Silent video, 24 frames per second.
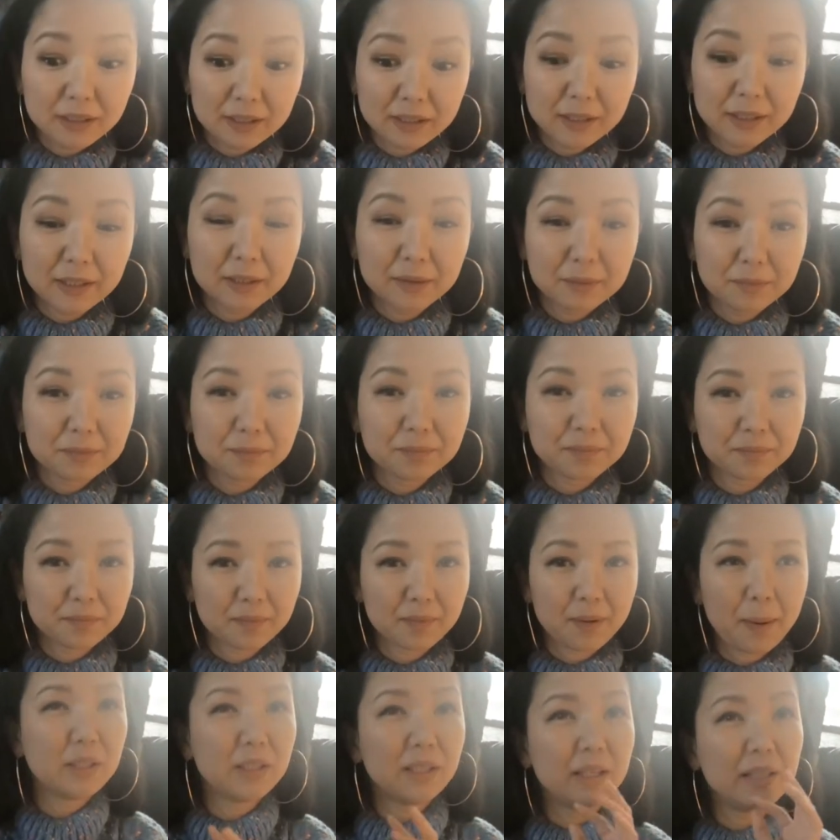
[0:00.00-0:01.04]
really, it doesn't
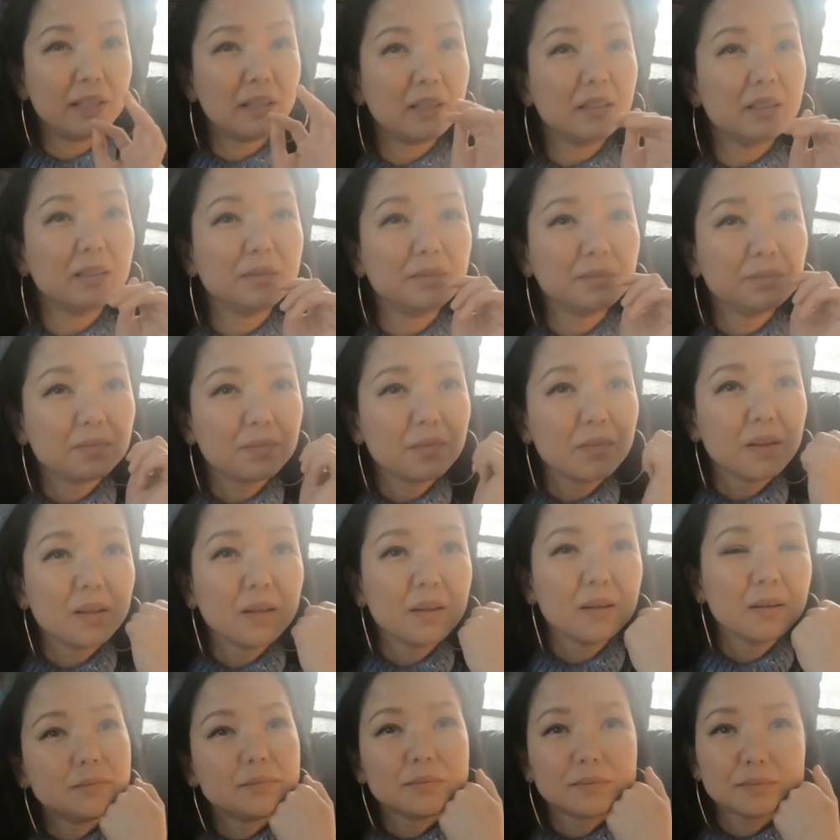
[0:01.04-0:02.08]
taste
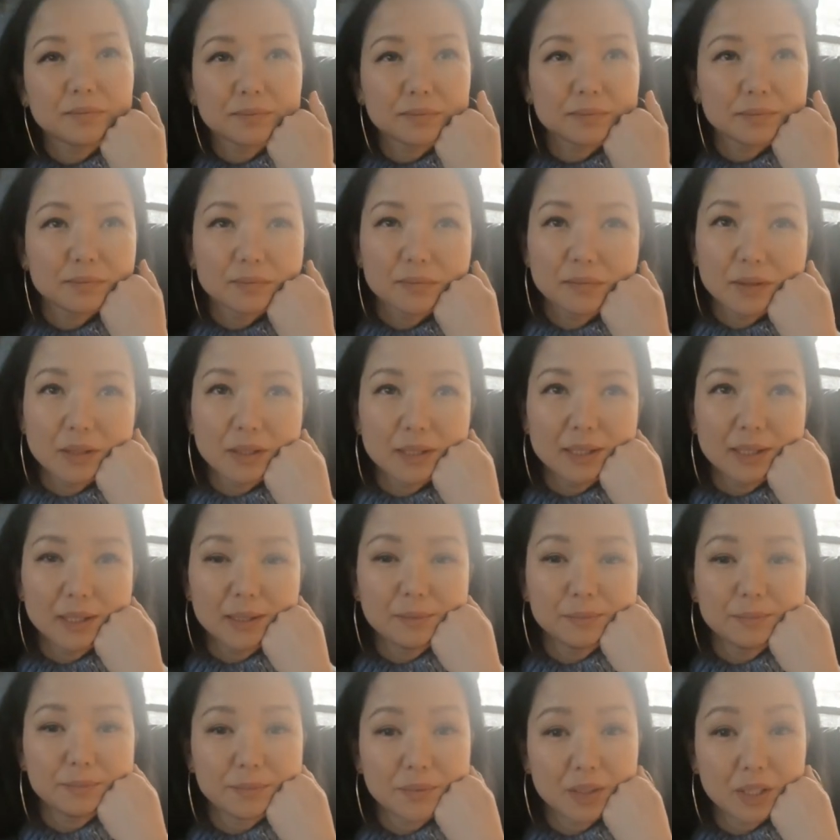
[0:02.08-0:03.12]
artificially sugary.
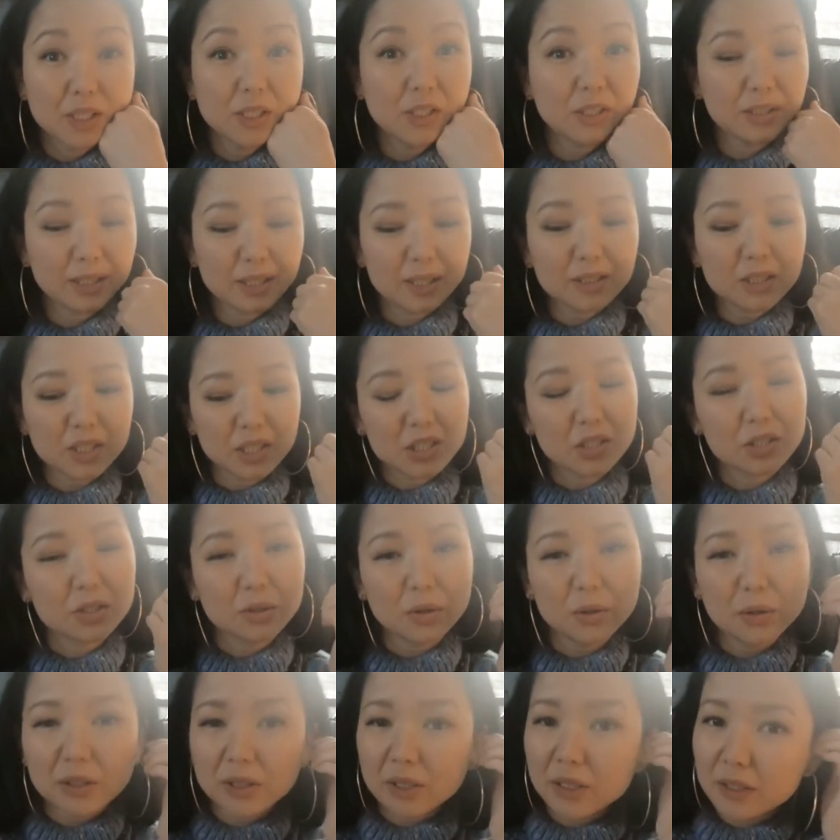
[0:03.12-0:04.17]
Yeah. And you can taste
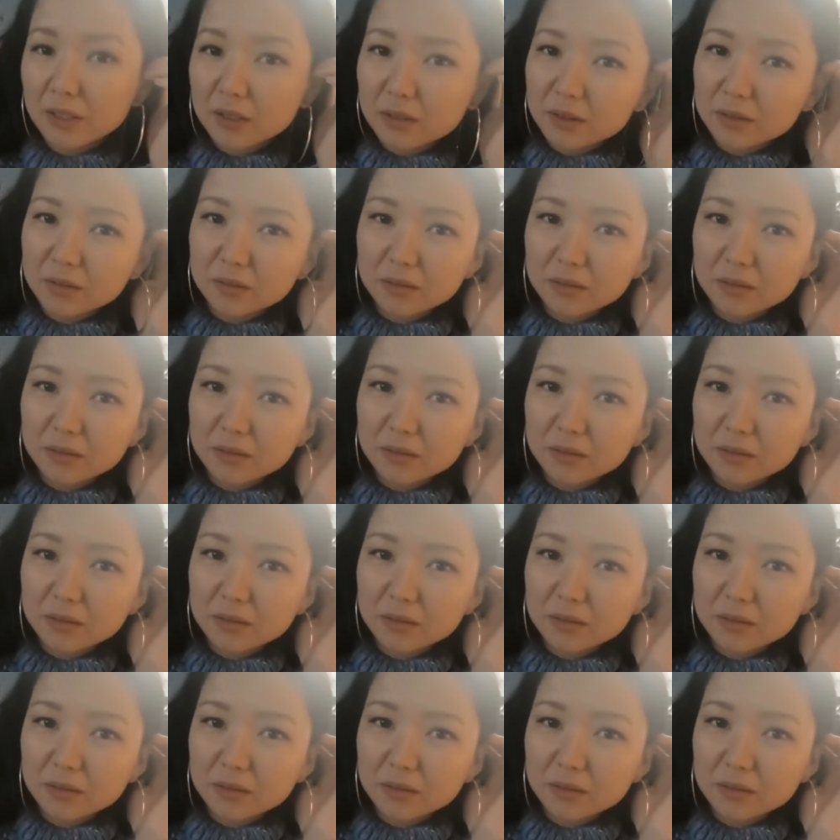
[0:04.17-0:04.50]
coconut